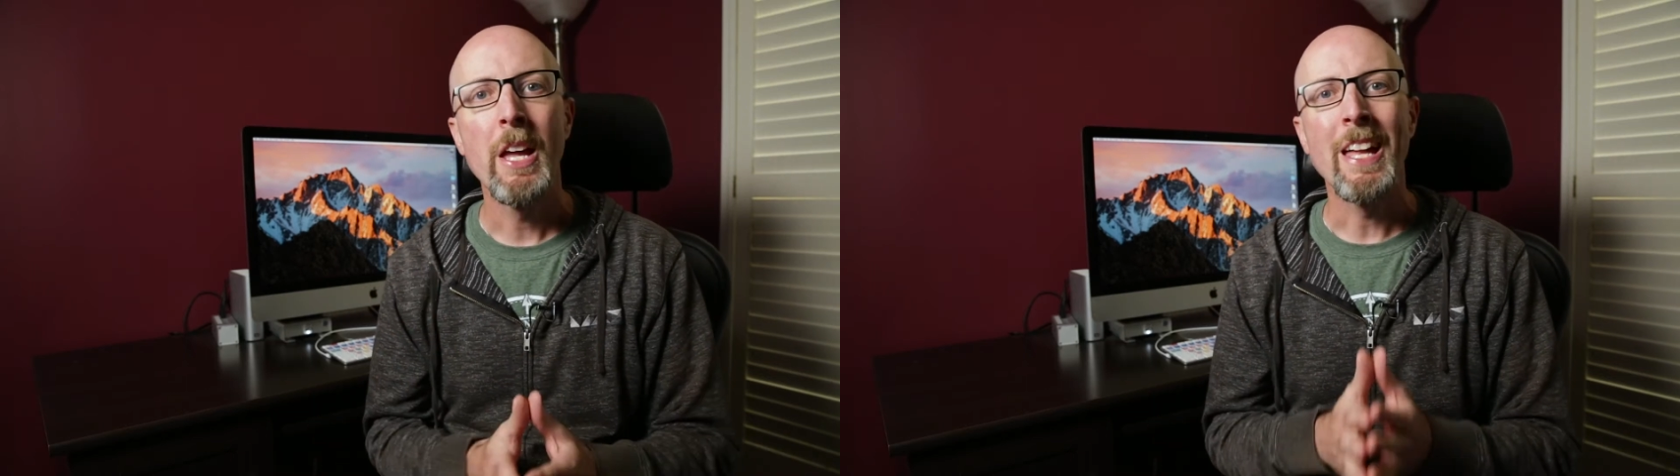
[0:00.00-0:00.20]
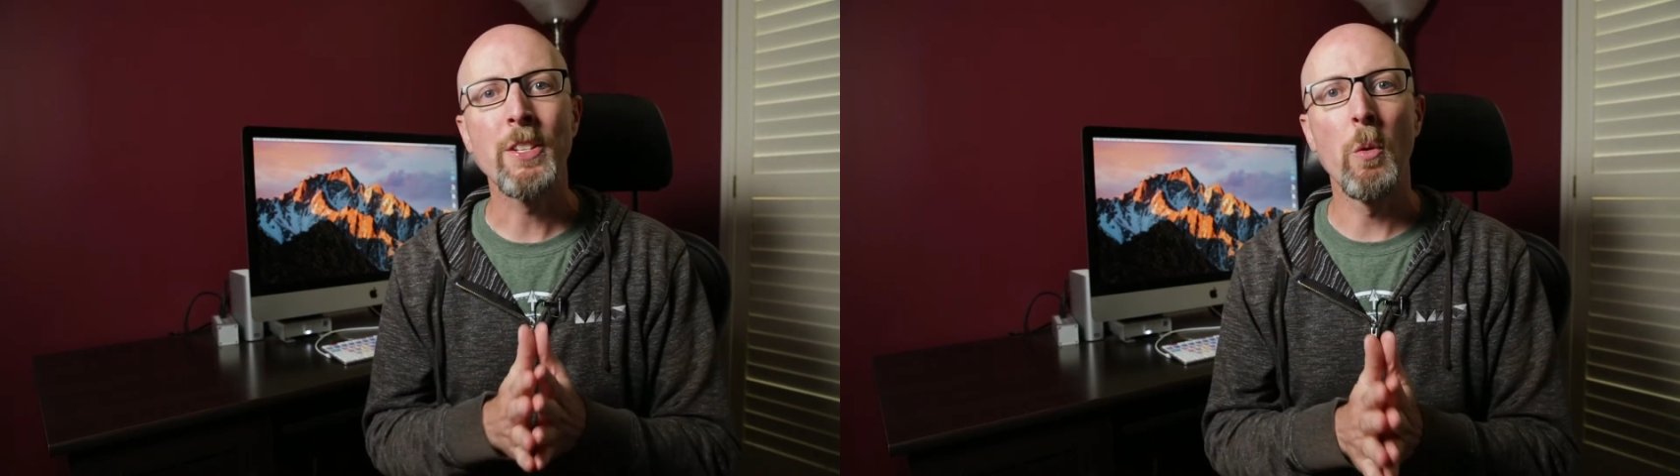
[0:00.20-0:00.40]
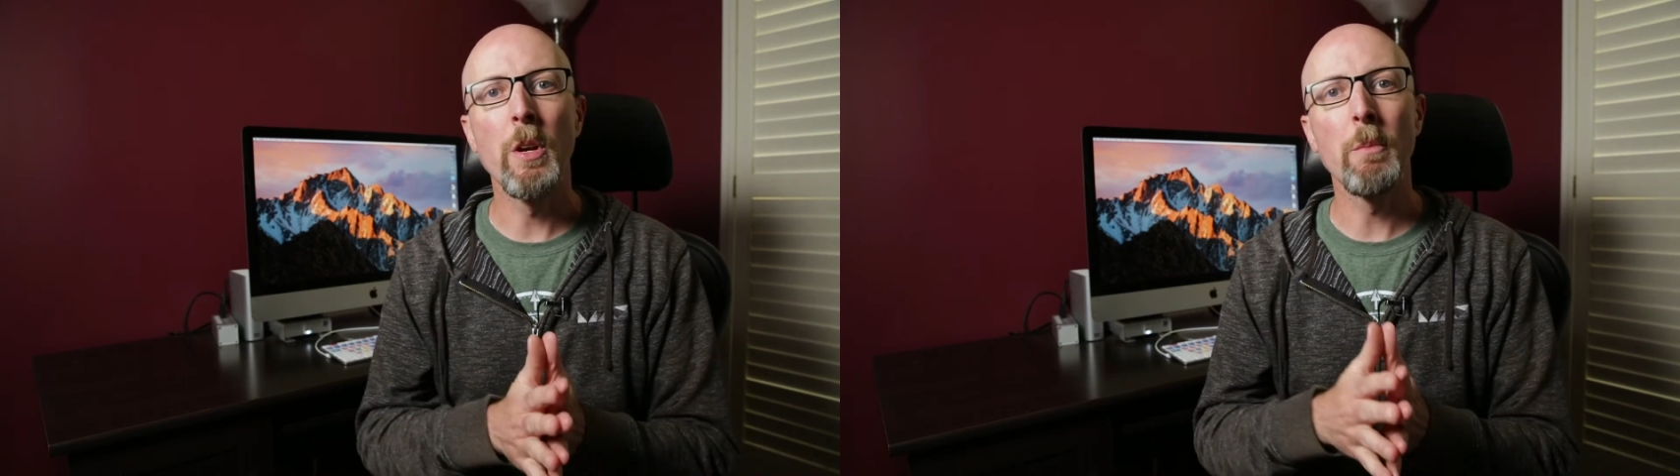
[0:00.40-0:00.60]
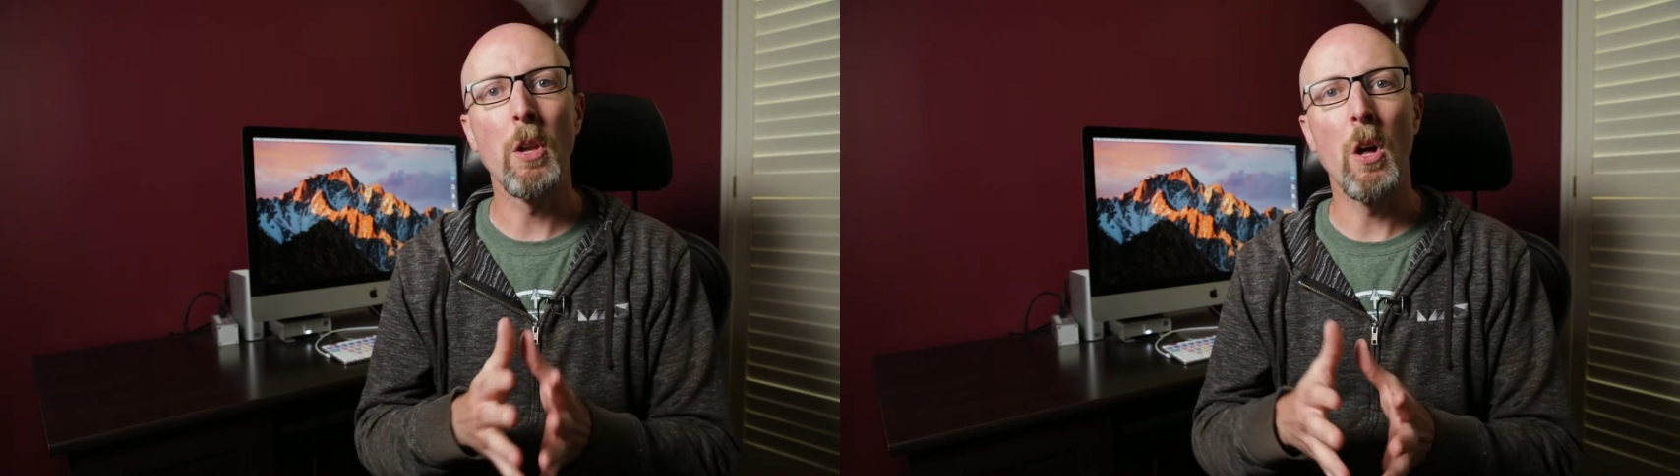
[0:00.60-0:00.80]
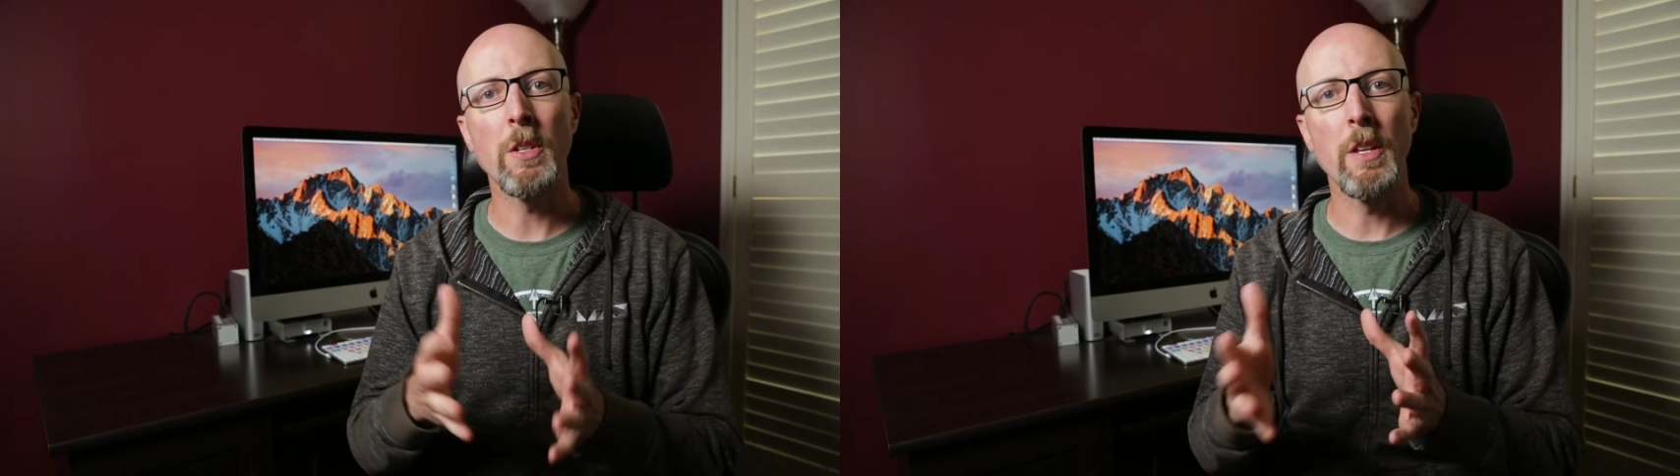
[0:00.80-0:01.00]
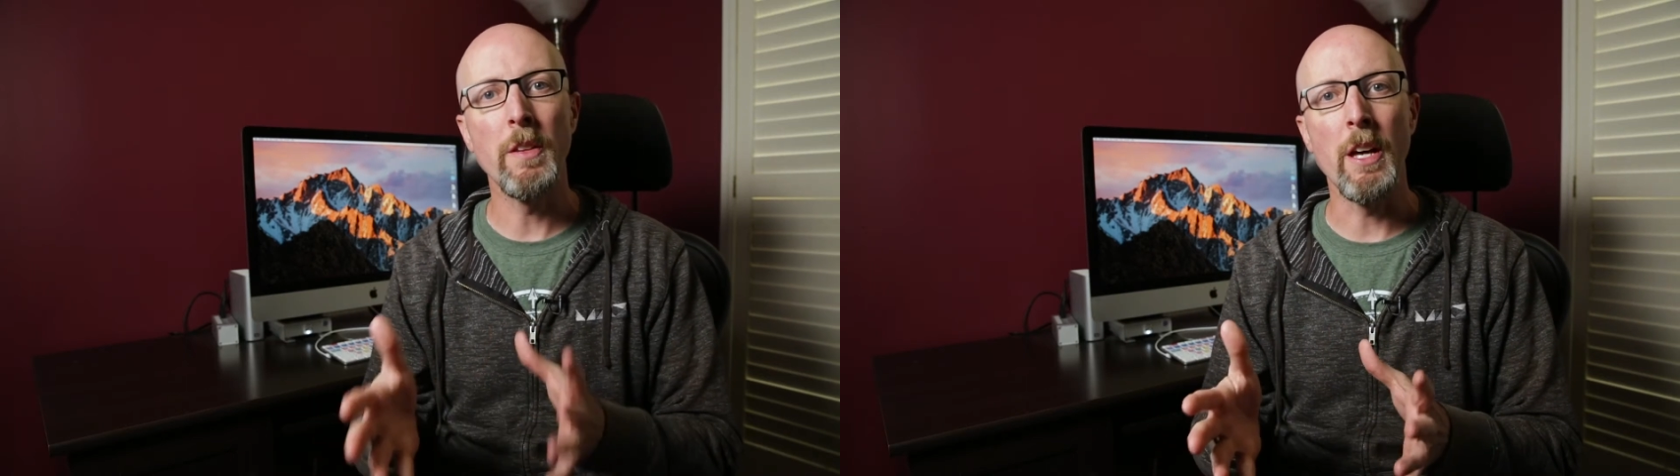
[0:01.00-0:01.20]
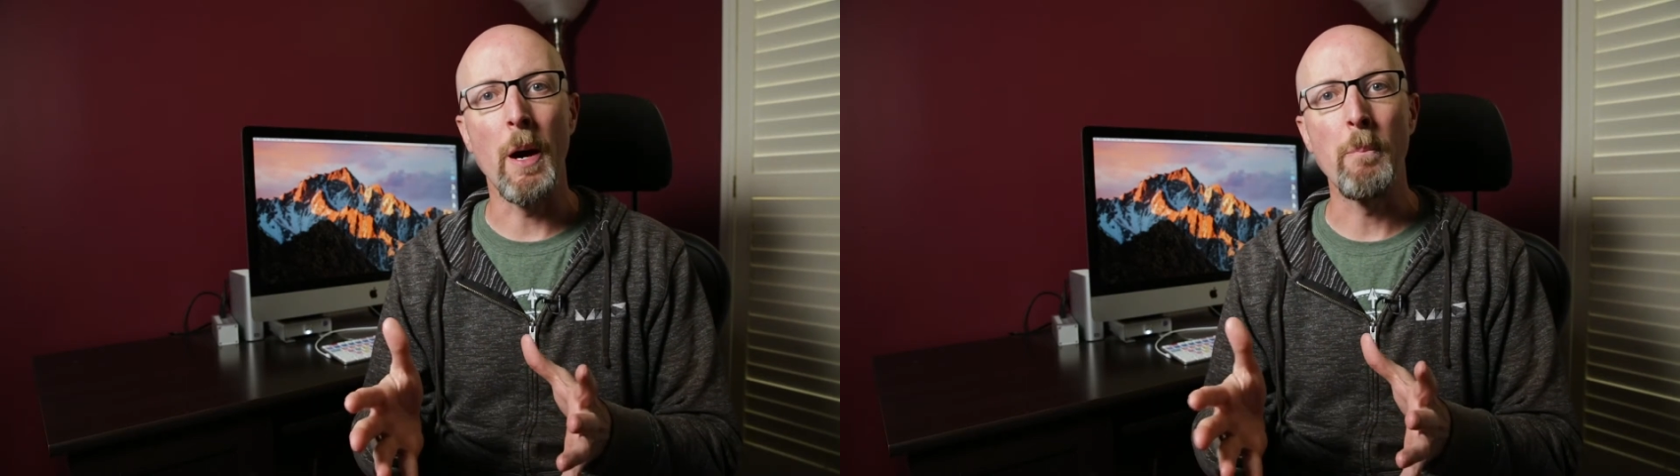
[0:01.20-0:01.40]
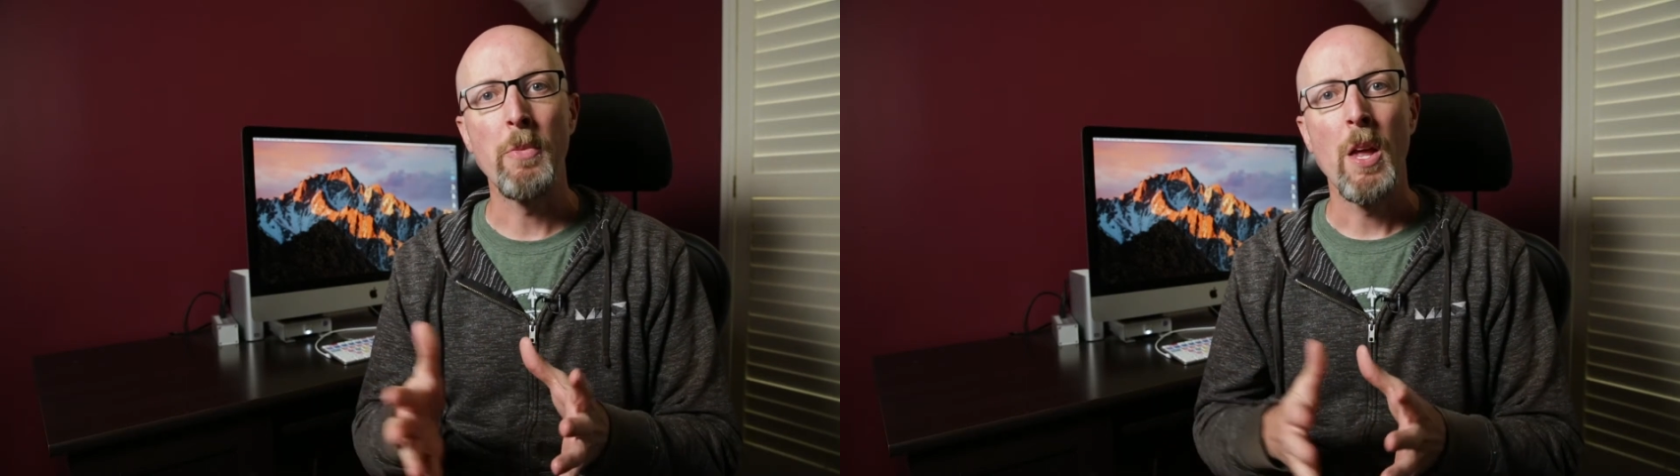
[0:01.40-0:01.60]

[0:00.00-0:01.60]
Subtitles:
It's going to belong to them.